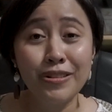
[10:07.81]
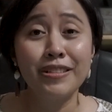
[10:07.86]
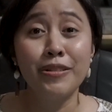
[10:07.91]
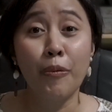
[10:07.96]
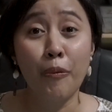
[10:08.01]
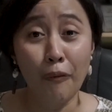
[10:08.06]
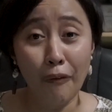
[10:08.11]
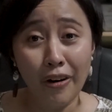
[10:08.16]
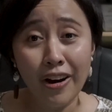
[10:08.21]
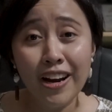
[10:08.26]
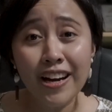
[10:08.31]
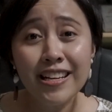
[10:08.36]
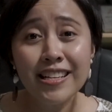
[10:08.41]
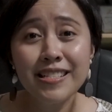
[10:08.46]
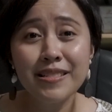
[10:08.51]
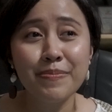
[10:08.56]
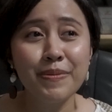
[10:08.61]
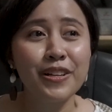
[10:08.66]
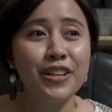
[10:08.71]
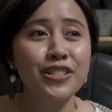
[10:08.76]
the
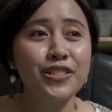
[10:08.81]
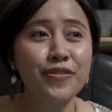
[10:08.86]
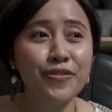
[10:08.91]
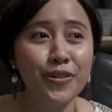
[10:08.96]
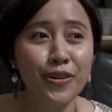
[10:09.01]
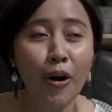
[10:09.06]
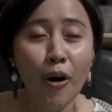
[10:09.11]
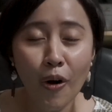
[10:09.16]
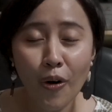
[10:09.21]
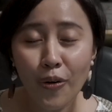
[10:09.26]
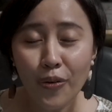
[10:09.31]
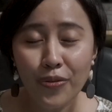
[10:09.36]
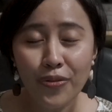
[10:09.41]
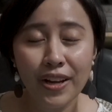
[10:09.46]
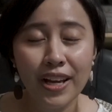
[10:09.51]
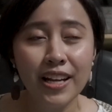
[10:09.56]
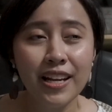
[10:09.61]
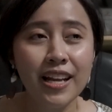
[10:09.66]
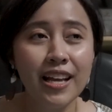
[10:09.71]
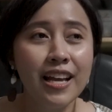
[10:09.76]
worst because of
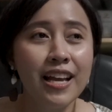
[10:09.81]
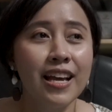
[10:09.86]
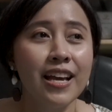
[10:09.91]
COVID.